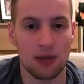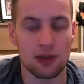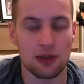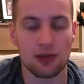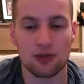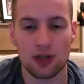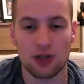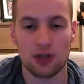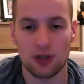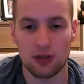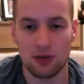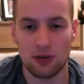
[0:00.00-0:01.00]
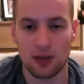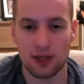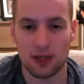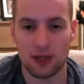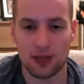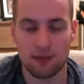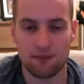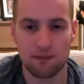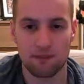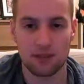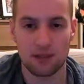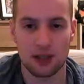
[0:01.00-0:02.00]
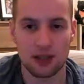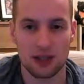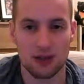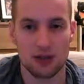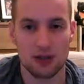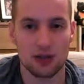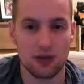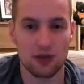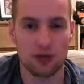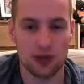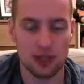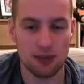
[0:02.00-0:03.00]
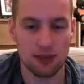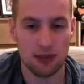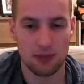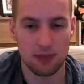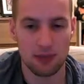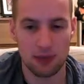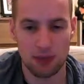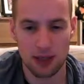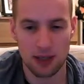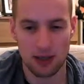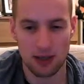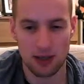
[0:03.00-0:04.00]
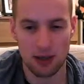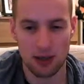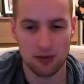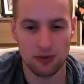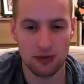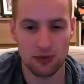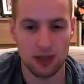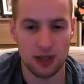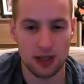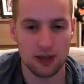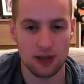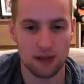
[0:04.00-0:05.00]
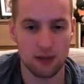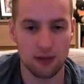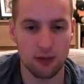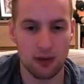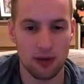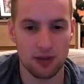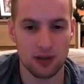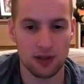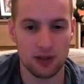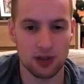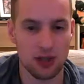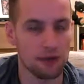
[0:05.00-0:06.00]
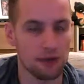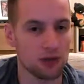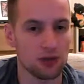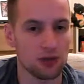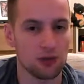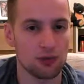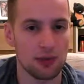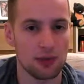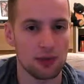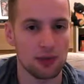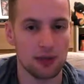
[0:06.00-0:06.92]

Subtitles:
and I'll show you the quick game. So once you've got your team up, you pick an opponent. You get 4 opponents each time. If you want to swap, you can come